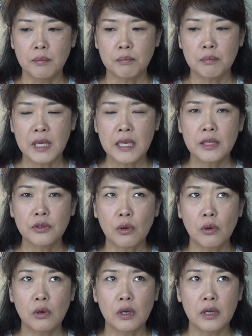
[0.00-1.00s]

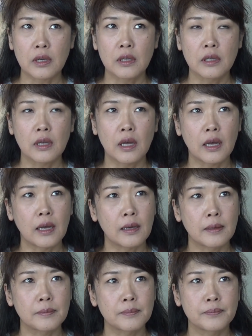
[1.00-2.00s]
meat or
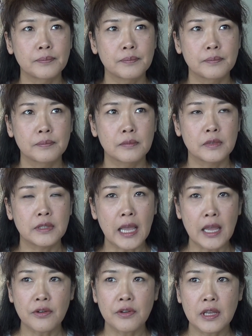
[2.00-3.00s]

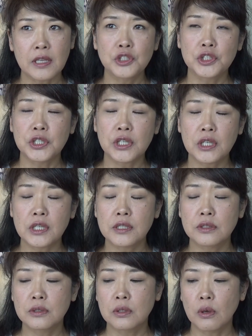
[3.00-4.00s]
dairy,
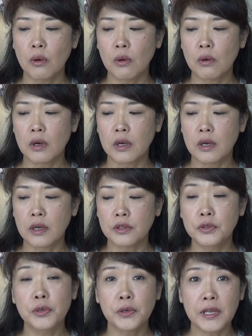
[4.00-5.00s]
cheese or
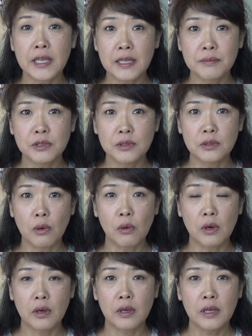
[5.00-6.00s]
creams
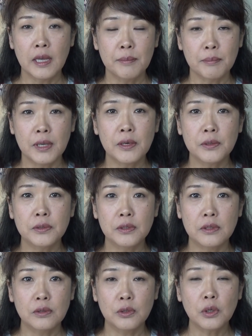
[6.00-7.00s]
or milk,
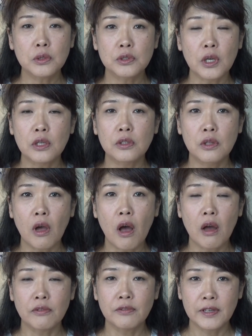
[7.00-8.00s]
those are
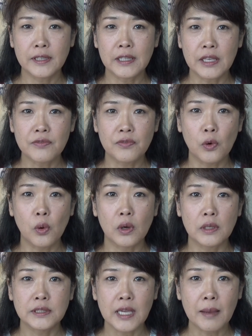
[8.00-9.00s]
not really
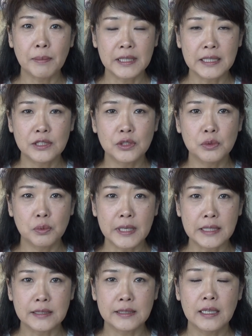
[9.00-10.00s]
for Japanese sweets.